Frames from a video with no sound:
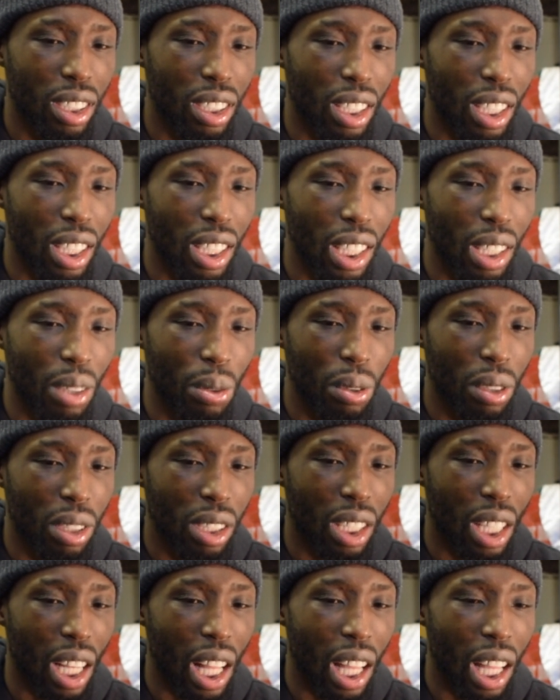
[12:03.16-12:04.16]
And it was
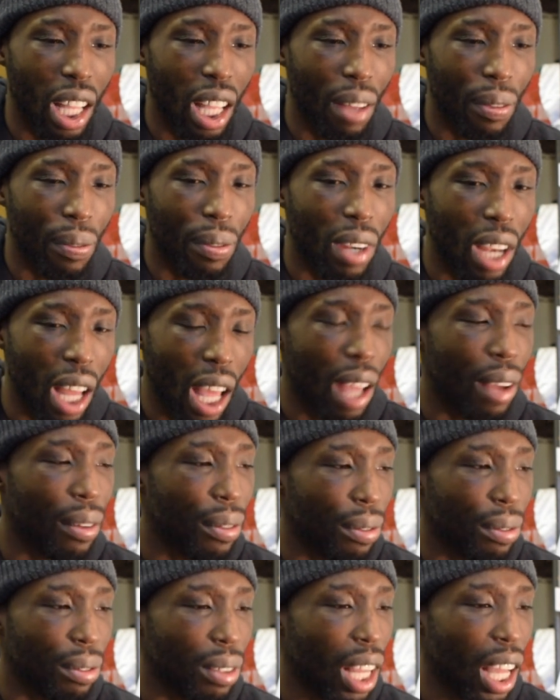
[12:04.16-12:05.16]
just like, F
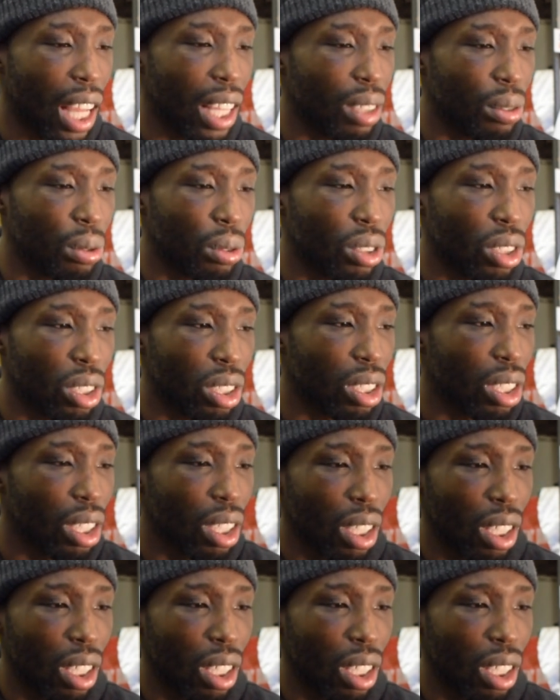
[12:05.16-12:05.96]
life, like it was just...